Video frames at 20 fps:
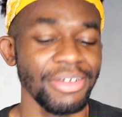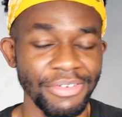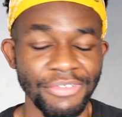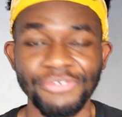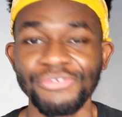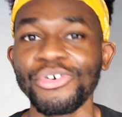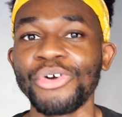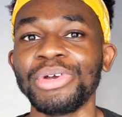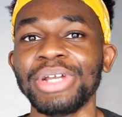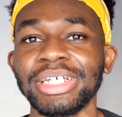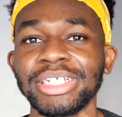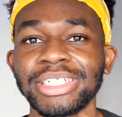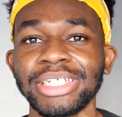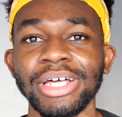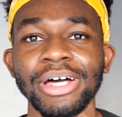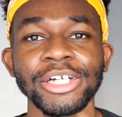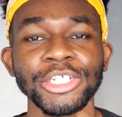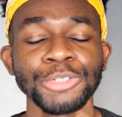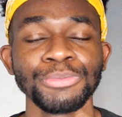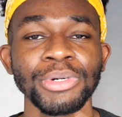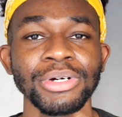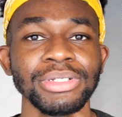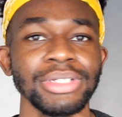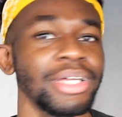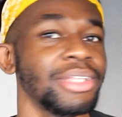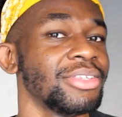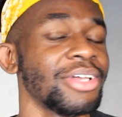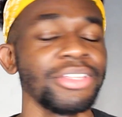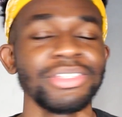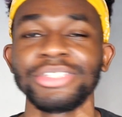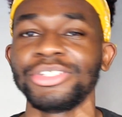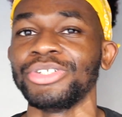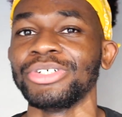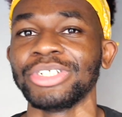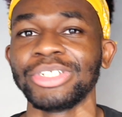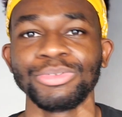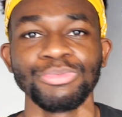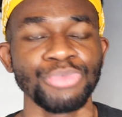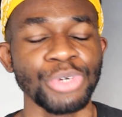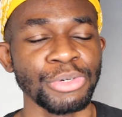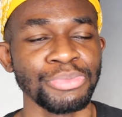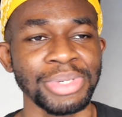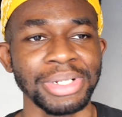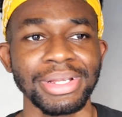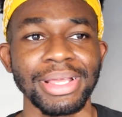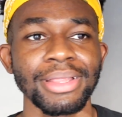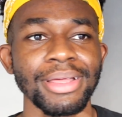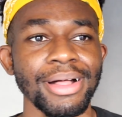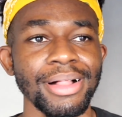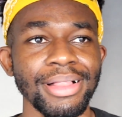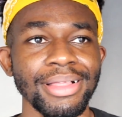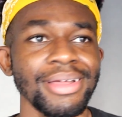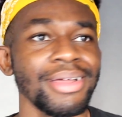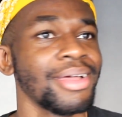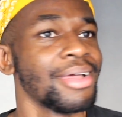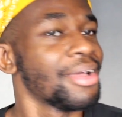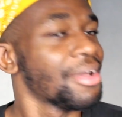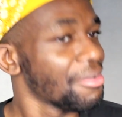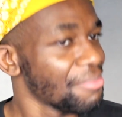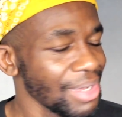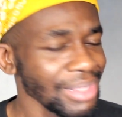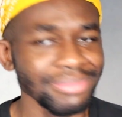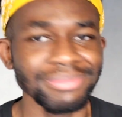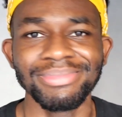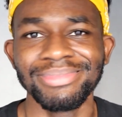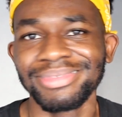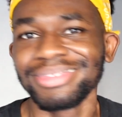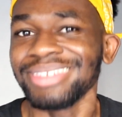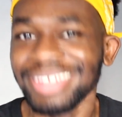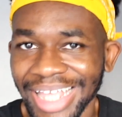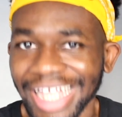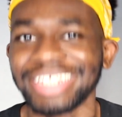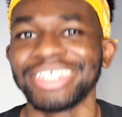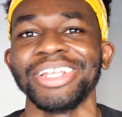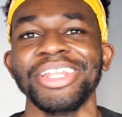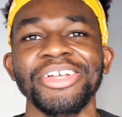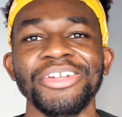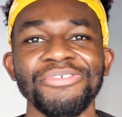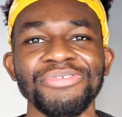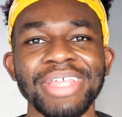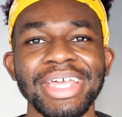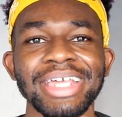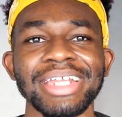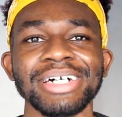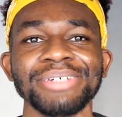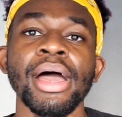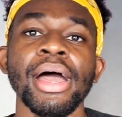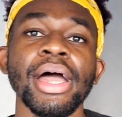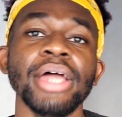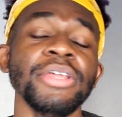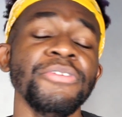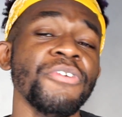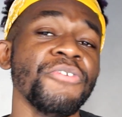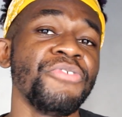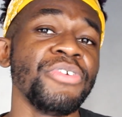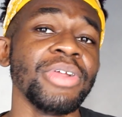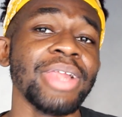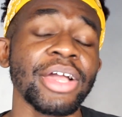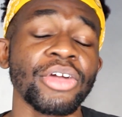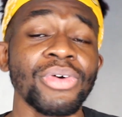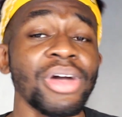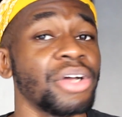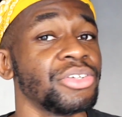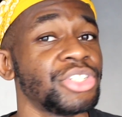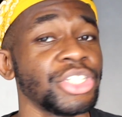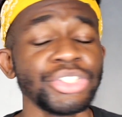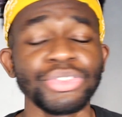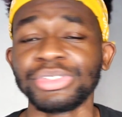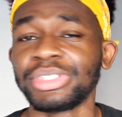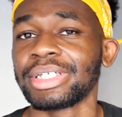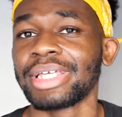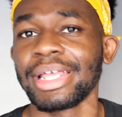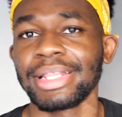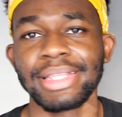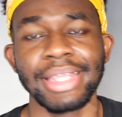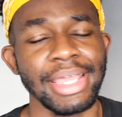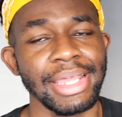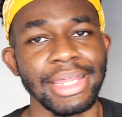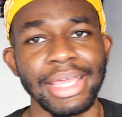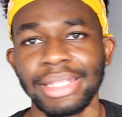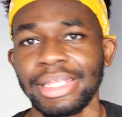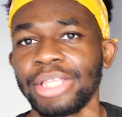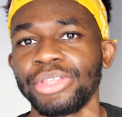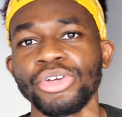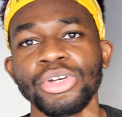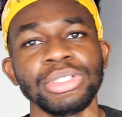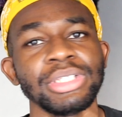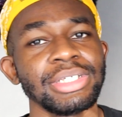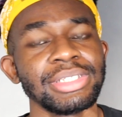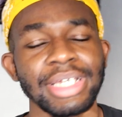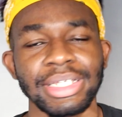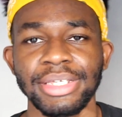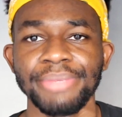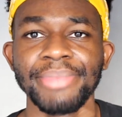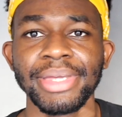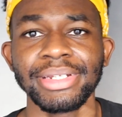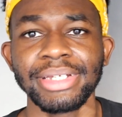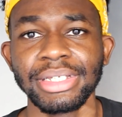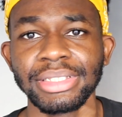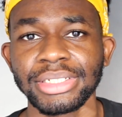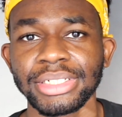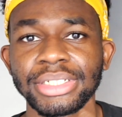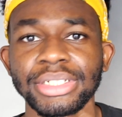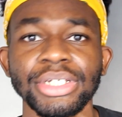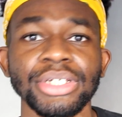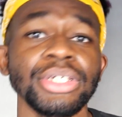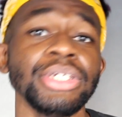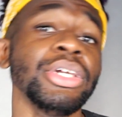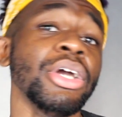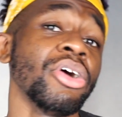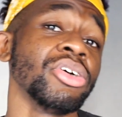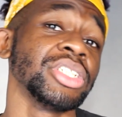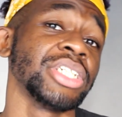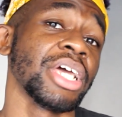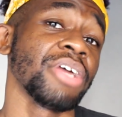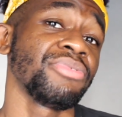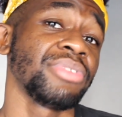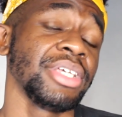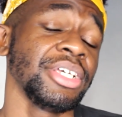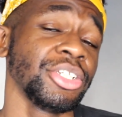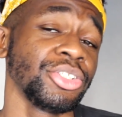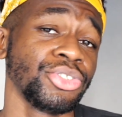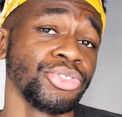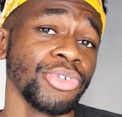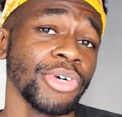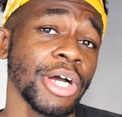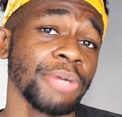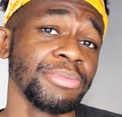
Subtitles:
phone as a hotspot and not use broadband at all. but that's a lot of data. And if you feel like, well, I just want to get data and I don't need any minutes, you also have these two